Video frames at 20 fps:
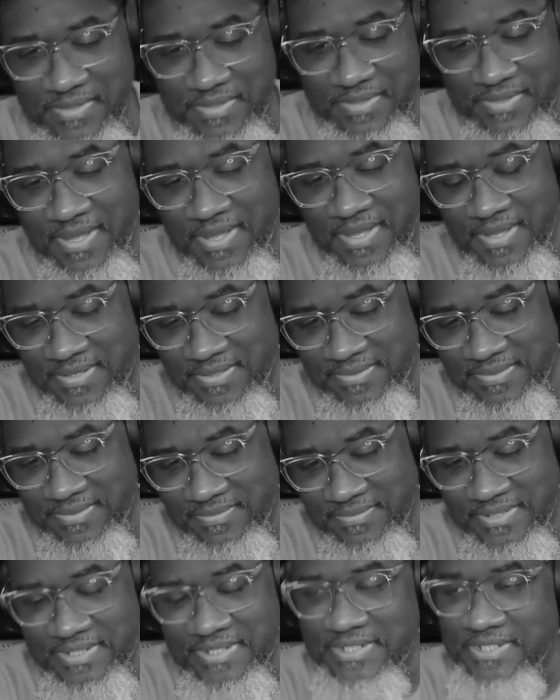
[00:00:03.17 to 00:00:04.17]
Yeah.
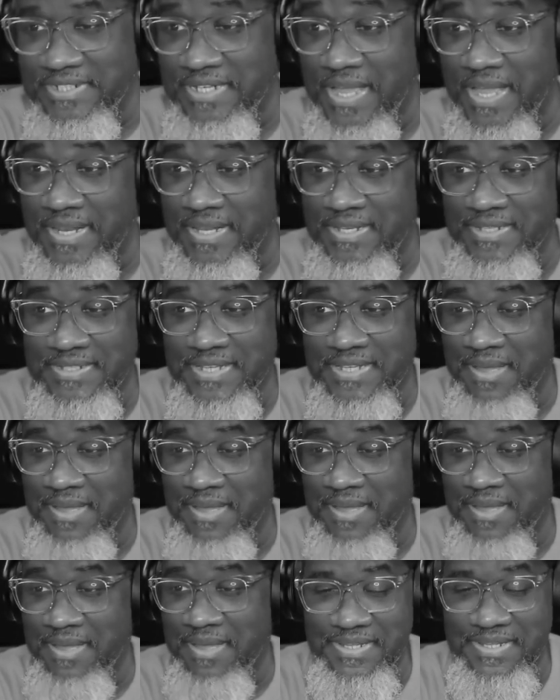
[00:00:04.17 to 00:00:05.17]
It's a Chinese
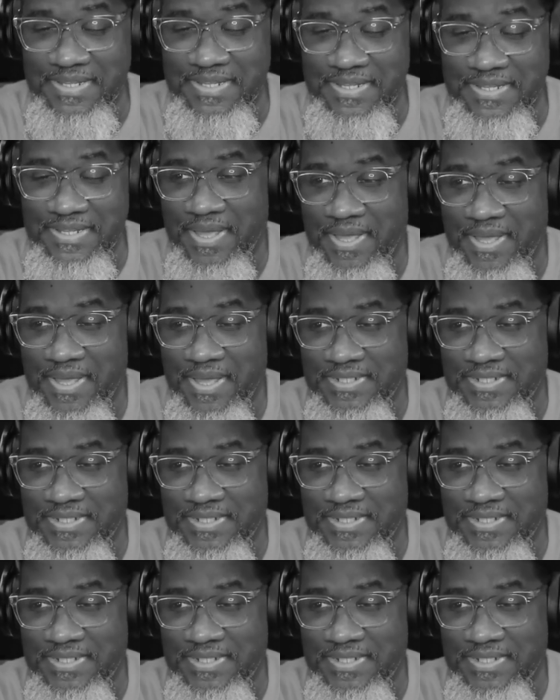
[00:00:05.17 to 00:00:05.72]
company. It's a company out of